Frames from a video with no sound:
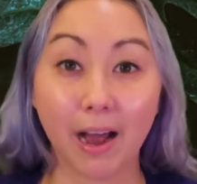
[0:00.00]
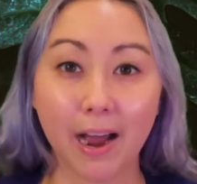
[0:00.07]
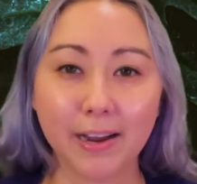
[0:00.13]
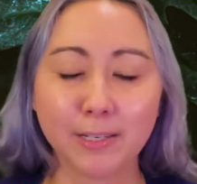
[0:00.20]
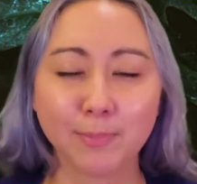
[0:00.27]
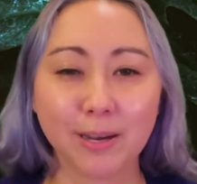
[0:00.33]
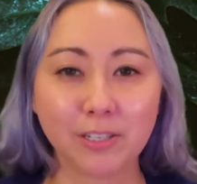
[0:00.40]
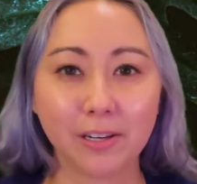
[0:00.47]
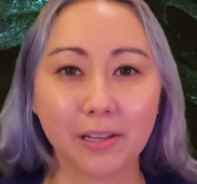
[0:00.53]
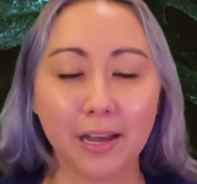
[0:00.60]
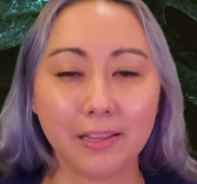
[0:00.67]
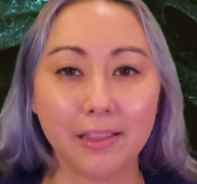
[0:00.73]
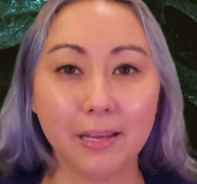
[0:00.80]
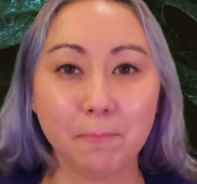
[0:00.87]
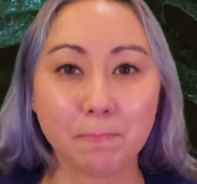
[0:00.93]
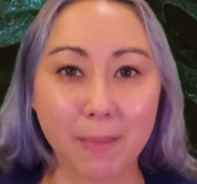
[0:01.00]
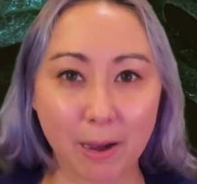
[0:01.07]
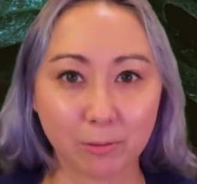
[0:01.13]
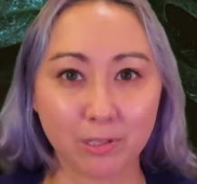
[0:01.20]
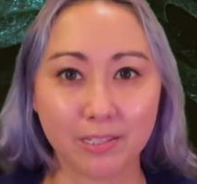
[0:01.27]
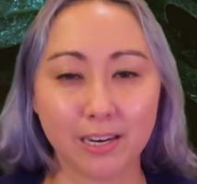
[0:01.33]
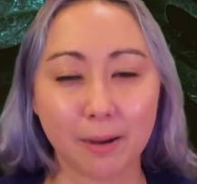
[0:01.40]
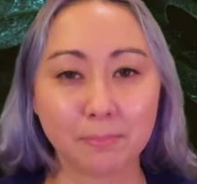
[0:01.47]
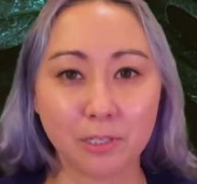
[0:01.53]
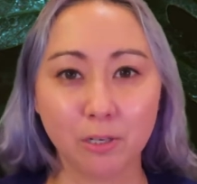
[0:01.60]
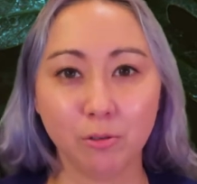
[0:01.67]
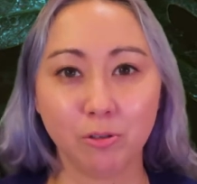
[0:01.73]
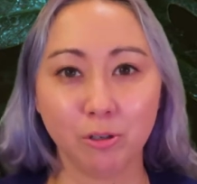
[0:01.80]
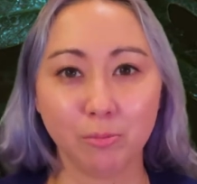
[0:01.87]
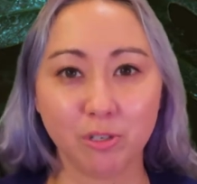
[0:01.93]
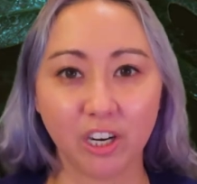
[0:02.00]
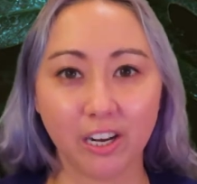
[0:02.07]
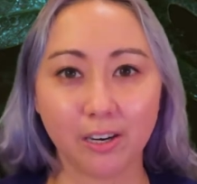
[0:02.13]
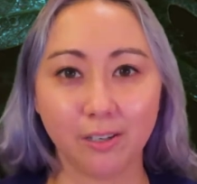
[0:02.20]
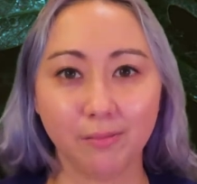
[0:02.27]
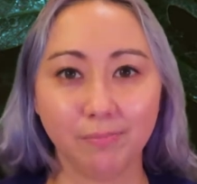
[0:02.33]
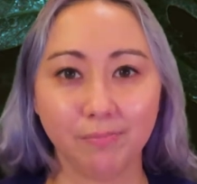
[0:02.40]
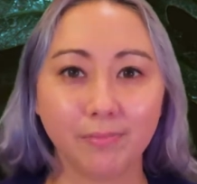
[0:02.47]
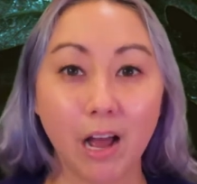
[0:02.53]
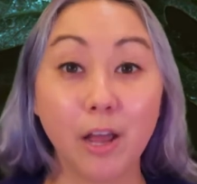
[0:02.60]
I especially like the Mouse Steps YouTube channel.